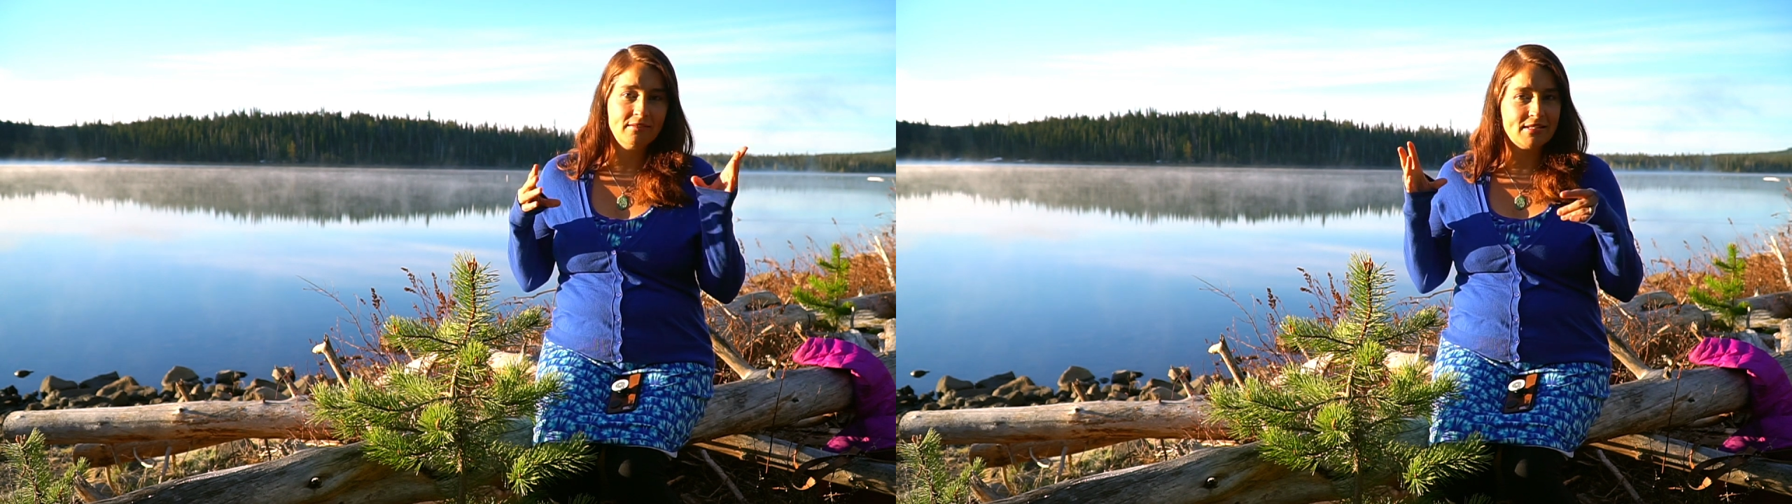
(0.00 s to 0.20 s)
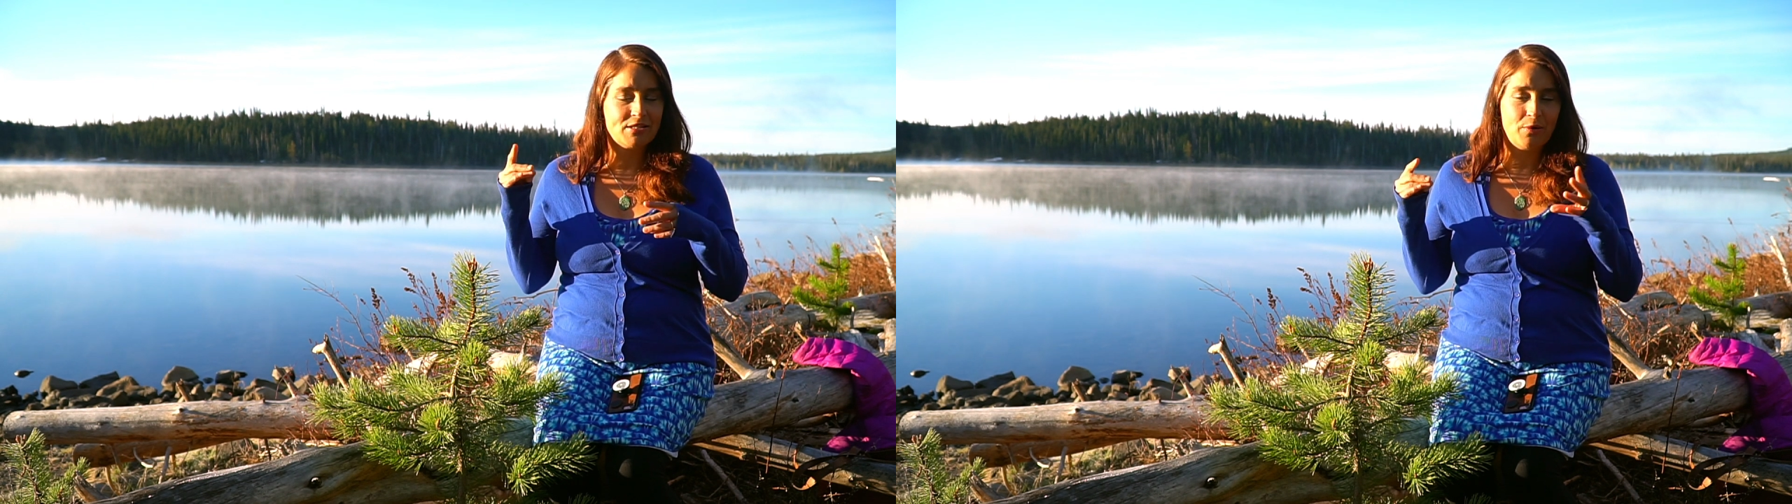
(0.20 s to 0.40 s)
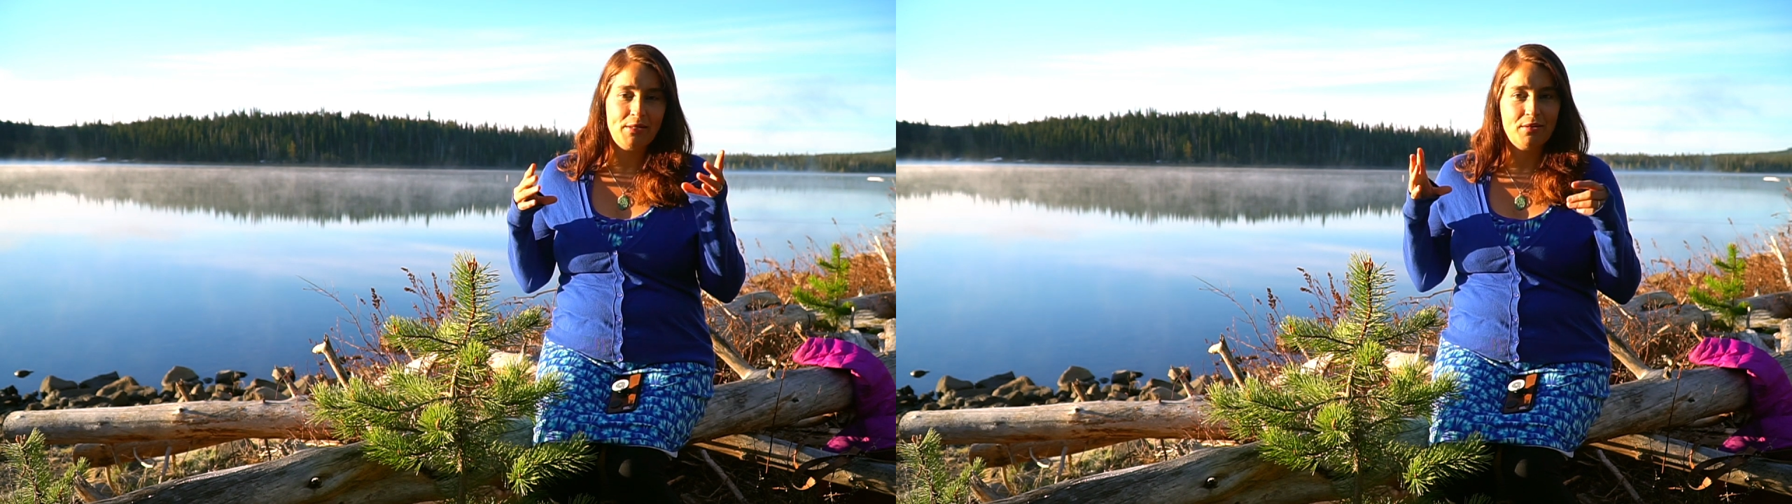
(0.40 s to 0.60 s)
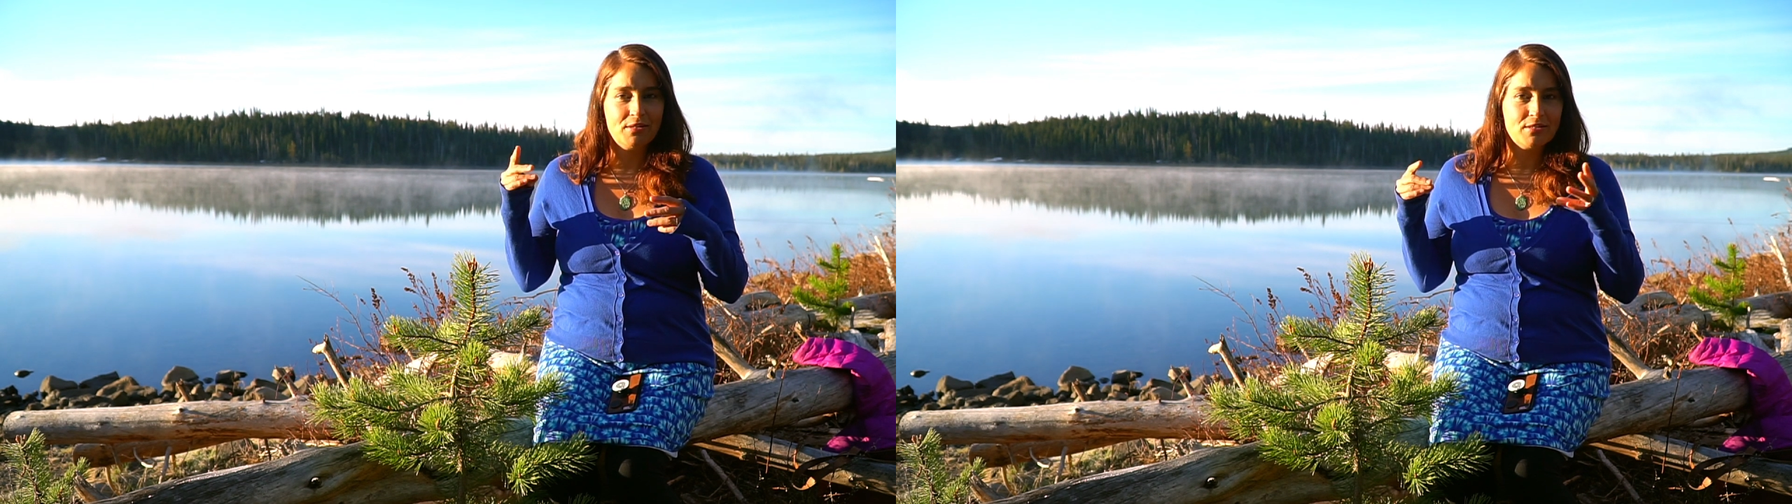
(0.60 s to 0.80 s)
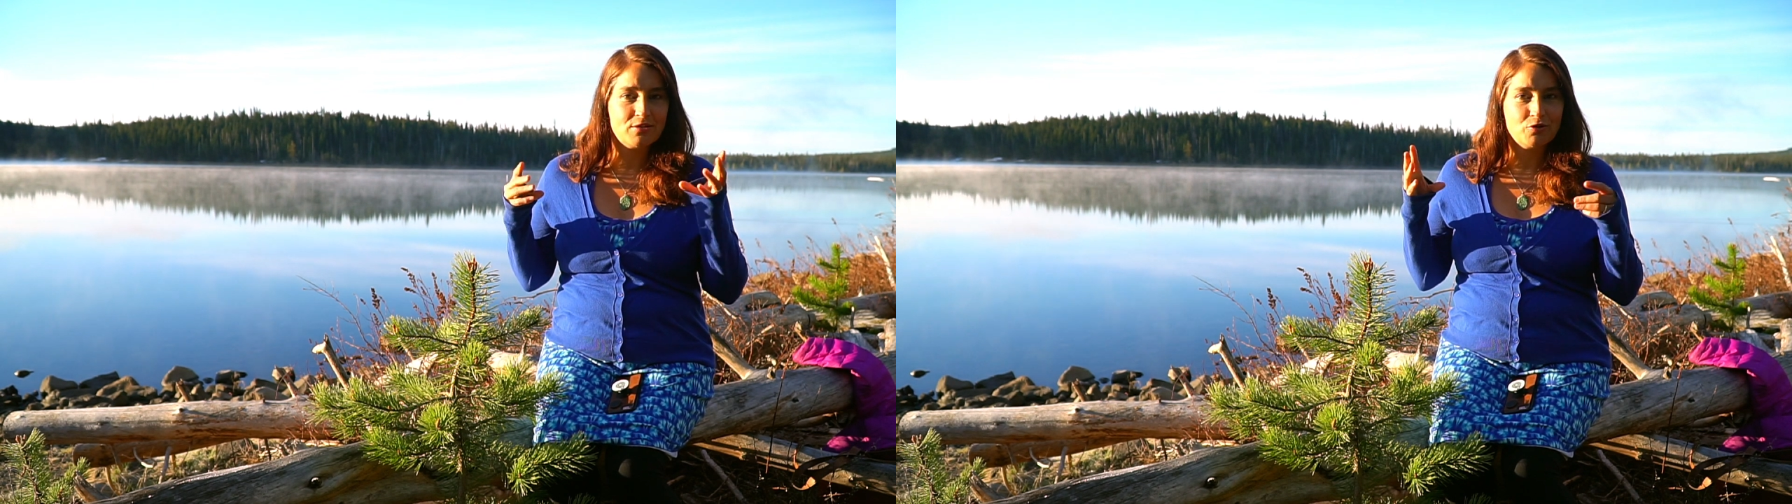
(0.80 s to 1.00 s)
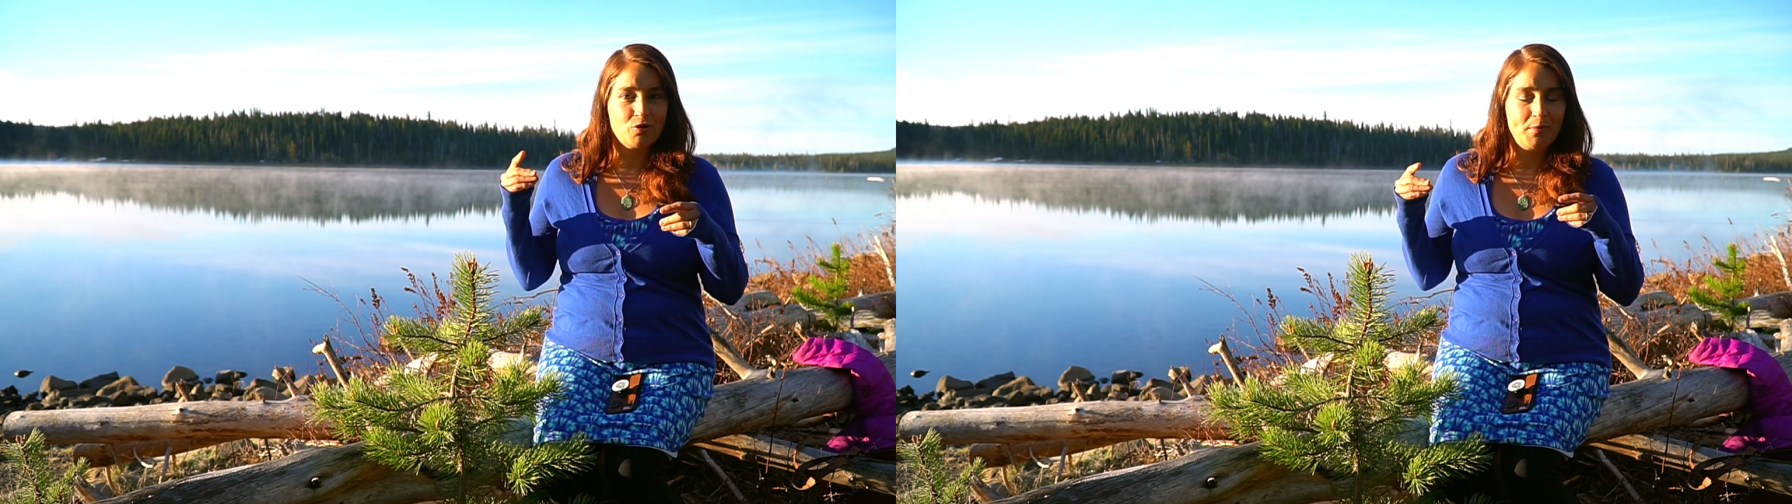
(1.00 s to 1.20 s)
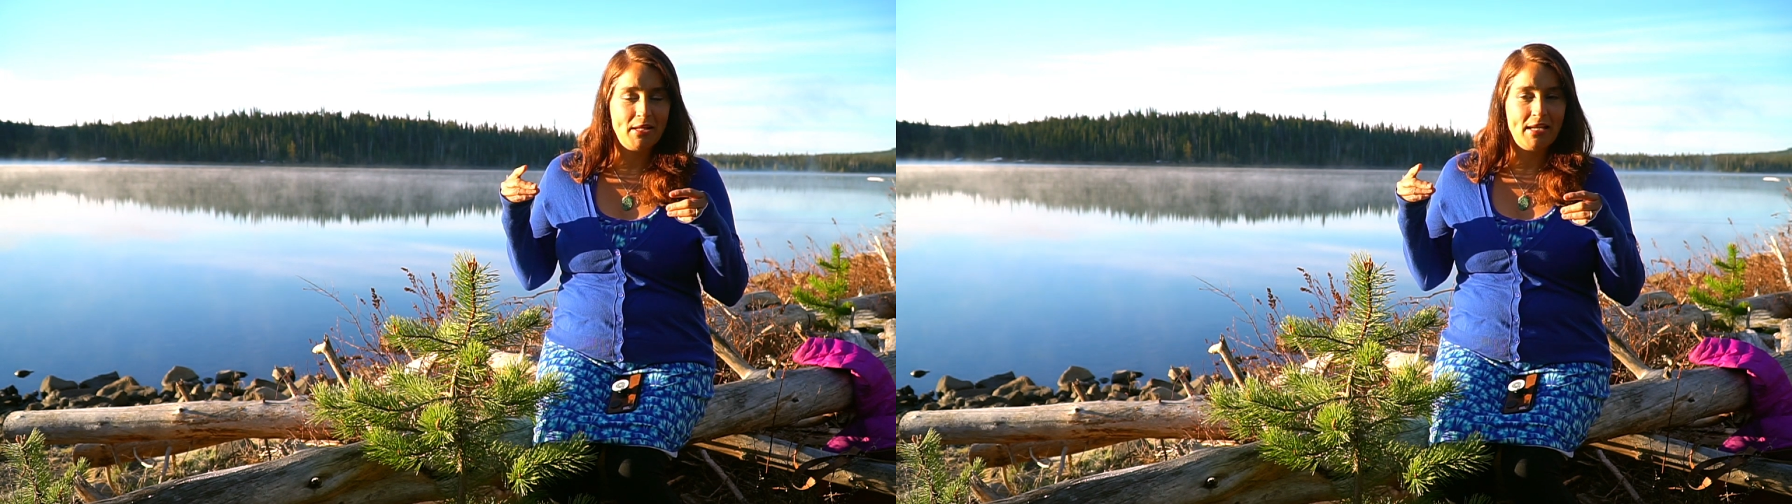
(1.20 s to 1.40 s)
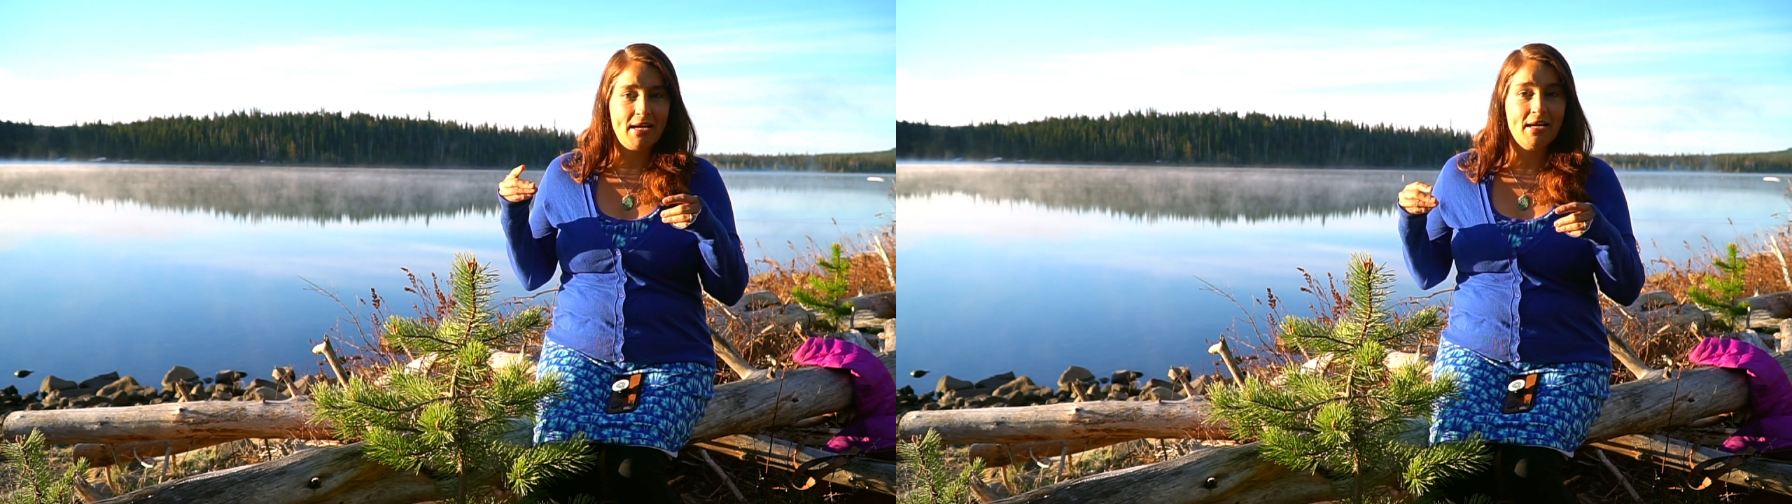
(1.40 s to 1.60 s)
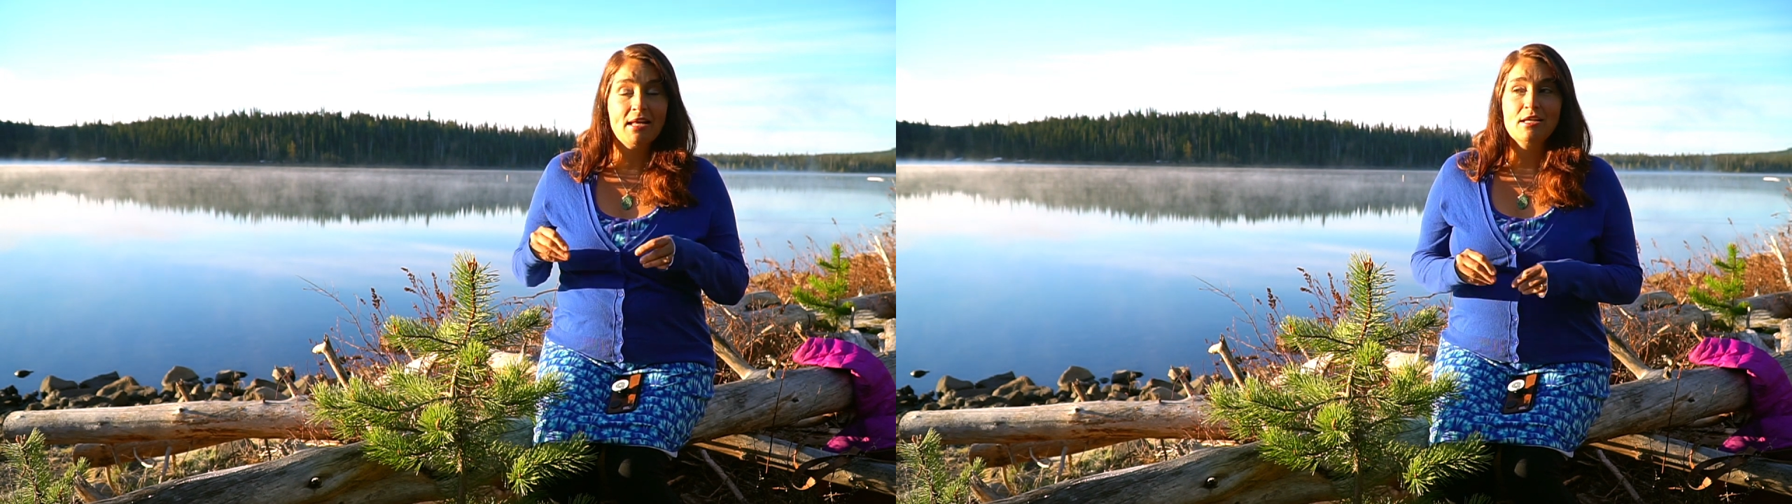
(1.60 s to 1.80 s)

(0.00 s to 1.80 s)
that's going on social media.